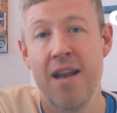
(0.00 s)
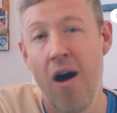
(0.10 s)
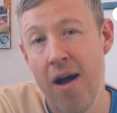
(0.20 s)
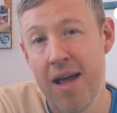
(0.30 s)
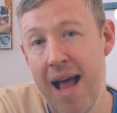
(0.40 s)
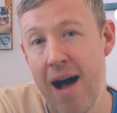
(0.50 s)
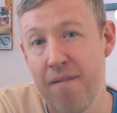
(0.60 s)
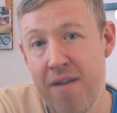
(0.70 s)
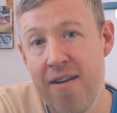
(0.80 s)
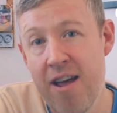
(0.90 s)
iron out
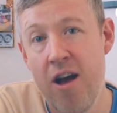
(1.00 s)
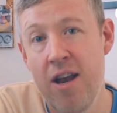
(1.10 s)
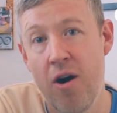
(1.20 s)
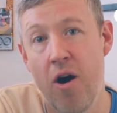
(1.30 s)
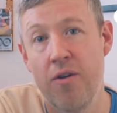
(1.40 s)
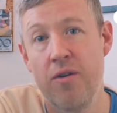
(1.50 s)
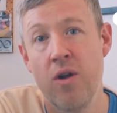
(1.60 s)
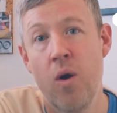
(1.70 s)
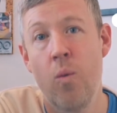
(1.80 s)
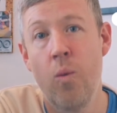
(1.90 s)
very early on
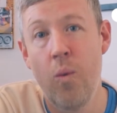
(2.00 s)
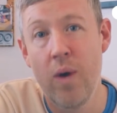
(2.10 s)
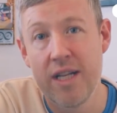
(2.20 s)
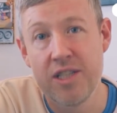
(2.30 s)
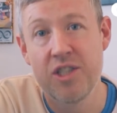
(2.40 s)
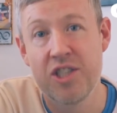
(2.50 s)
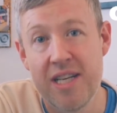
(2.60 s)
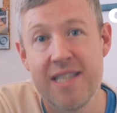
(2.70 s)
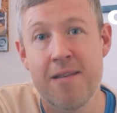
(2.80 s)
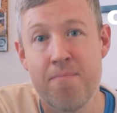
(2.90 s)
which
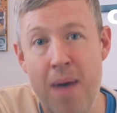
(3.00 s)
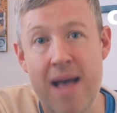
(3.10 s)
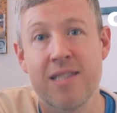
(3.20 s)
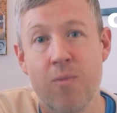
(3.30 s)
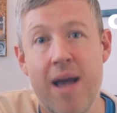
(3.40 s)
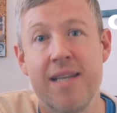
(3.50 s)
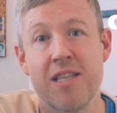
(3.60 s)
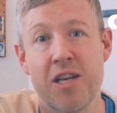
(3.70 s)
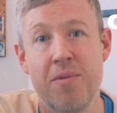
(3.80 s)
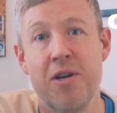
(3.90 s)
is the best way to
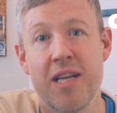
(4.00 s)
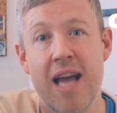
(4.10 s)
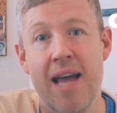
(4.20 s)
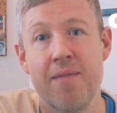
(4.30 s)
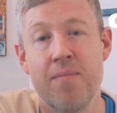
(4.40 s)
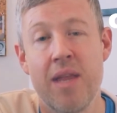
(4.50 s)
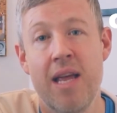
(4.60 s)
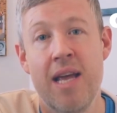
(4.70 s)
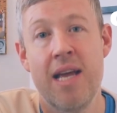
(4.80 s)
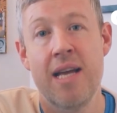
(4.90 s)
communicate.
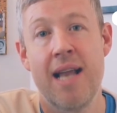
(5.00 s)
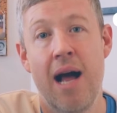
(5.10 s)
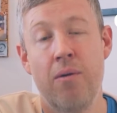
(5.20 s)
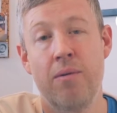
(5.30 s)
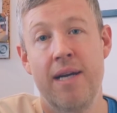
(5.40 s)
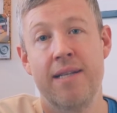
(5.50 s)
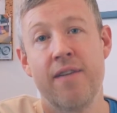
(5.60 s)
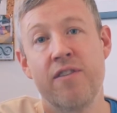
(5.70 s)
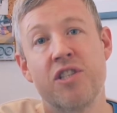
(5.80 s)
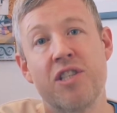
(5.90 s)
Now, in
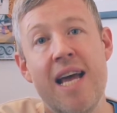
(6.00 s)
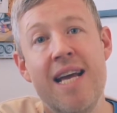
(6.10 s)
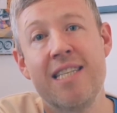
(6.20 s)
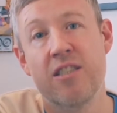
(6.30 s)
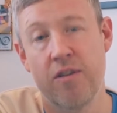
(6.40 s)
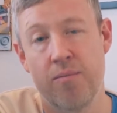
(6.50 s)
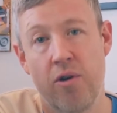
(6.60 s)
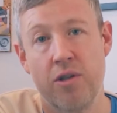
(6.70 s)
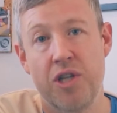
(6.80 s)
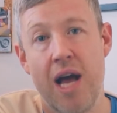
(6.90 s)
different stages of the
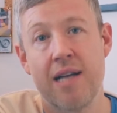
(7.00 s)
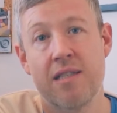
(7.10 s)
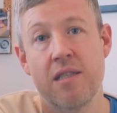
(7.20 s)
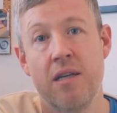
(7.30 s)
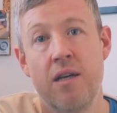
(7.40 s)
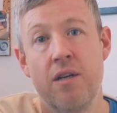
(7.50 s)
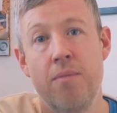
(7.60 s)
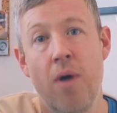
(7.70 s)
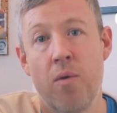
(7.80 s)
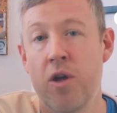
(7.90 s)
project, you
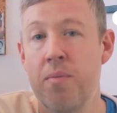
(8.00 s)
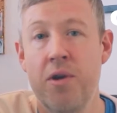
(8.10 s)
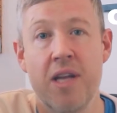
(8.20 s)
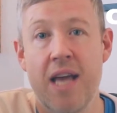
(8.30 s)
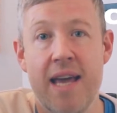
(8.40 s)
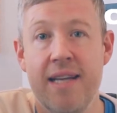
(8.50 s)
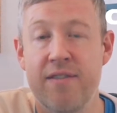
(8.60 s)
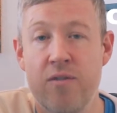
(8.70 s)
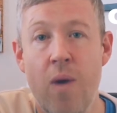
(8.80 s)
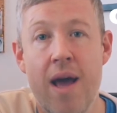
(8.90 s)
might want to communicate in
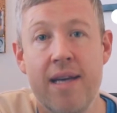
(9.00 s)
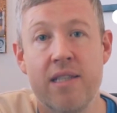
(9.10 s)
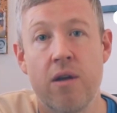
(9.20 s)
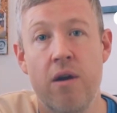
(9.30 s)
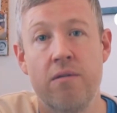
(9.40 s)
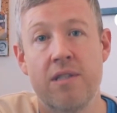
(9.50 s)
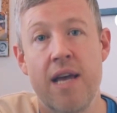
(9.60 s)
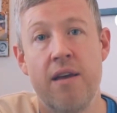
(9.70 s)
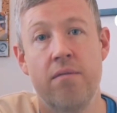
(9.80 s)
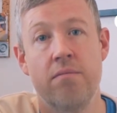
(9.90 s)
different ways. So
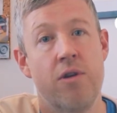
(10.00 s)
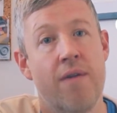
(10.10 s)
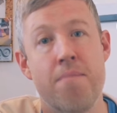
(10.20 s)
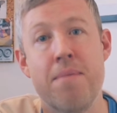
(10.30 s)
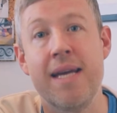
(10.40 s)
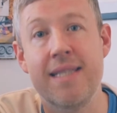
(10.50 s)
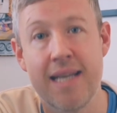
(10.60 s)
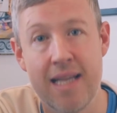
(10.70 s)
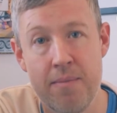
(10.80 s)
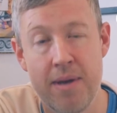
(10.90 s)
say you have a meeting
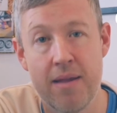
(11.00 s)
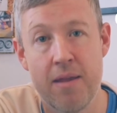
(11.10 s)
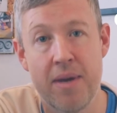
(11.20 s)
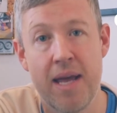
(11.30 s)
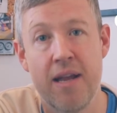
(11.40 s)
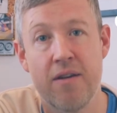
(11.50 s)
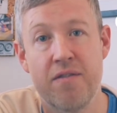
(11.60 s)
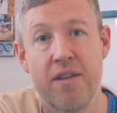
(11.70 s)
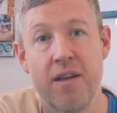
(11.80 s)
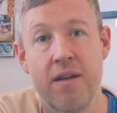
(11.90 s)
at the beginning
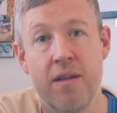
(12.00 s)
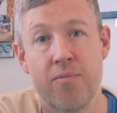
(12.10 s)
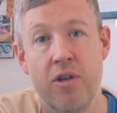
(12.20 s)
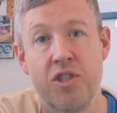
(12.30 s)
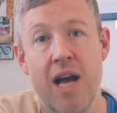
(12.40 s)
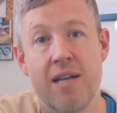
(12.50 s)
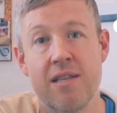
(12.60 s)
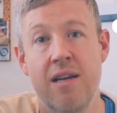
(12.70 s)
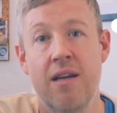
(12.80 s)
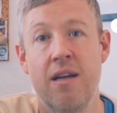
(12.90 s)
of the project
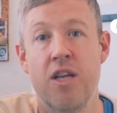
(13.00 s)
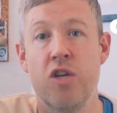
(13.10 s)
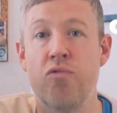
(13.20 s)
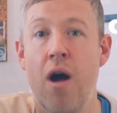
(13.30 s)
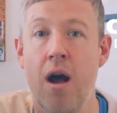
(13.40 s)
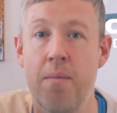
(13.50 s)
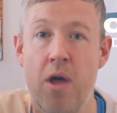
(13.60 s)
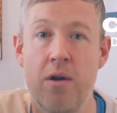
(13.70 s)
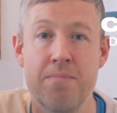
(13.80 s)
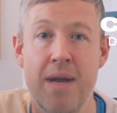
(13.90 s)
and you write up
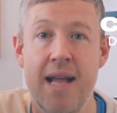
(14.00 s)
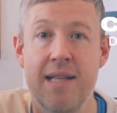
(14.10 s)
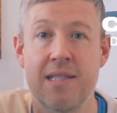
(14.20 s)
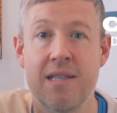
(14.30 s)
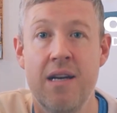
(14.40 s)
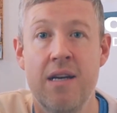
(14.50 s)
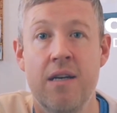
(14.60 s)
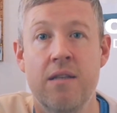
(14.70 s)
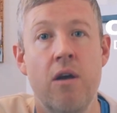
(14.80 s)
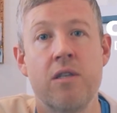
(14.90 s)
those minutes.
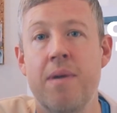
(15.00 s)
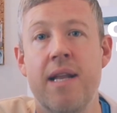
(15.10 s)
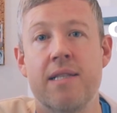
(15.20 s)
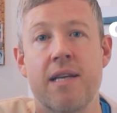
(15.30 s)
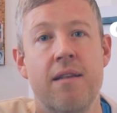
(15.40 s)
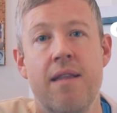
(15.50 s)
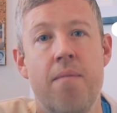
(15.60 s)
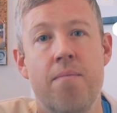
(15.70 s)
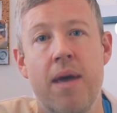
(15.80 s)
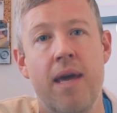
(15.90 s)
Those minutes can
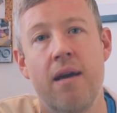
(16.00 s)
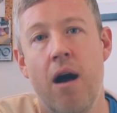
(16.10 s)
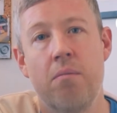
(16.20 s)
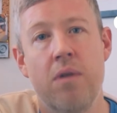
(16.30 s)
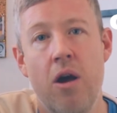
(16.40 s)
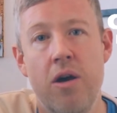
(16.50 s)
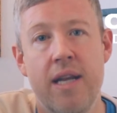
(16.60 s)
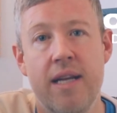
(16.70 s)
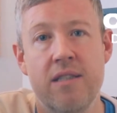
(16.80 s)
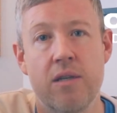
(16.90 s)
then be
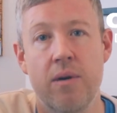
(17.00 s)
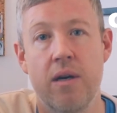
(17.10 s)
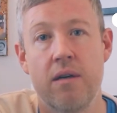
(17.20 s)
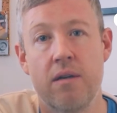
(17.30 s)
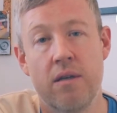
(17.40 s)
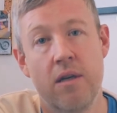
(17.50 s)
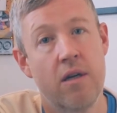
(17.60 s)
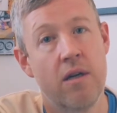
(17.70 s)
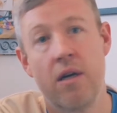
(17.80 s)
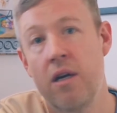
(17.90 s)
uploaded to a
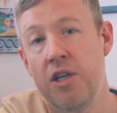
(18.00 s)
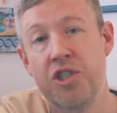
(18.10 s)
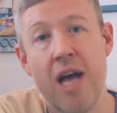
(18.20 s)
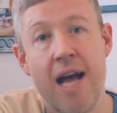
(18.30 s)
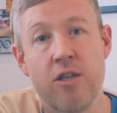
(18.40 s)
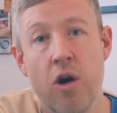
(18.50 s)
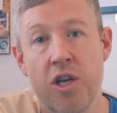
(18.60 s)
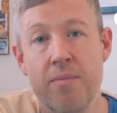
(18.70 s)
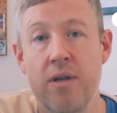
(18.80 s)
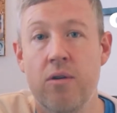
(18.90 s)
shared
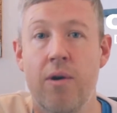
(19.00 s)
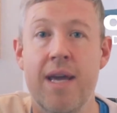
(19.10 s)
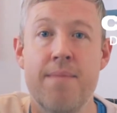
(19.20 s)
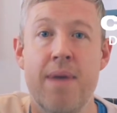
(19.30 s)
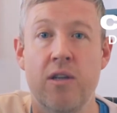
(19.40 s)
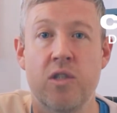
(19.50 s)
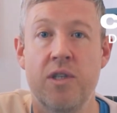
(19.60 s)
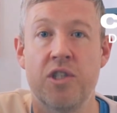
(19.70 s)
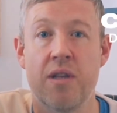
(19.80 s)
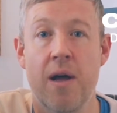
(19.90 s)
document or email to
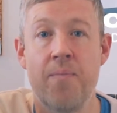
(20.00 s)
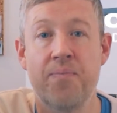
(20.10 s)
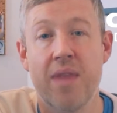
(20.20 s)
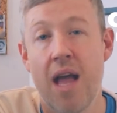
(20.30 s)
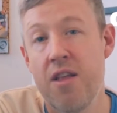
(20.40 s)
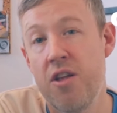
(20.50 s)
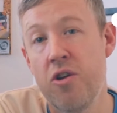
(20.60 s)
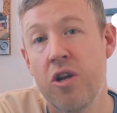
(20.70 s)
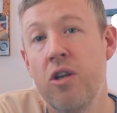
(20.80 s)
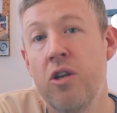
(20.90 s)
each other, and then you
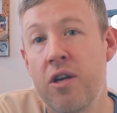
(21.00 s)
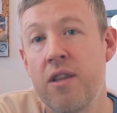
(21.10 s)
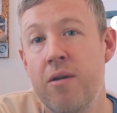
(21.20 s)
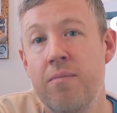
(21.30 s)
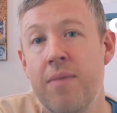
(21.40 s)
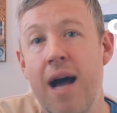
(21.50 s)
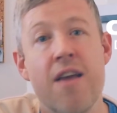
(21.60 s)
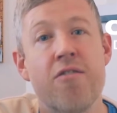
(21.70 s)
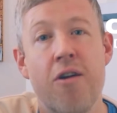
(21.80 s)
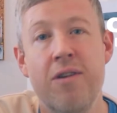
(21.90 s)
can look at them at
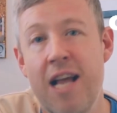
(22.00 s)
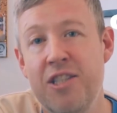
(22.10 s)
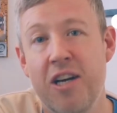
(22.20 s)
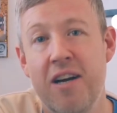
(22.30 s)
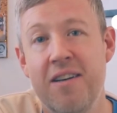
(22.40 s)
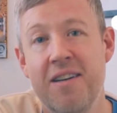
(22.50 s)
your own leisure.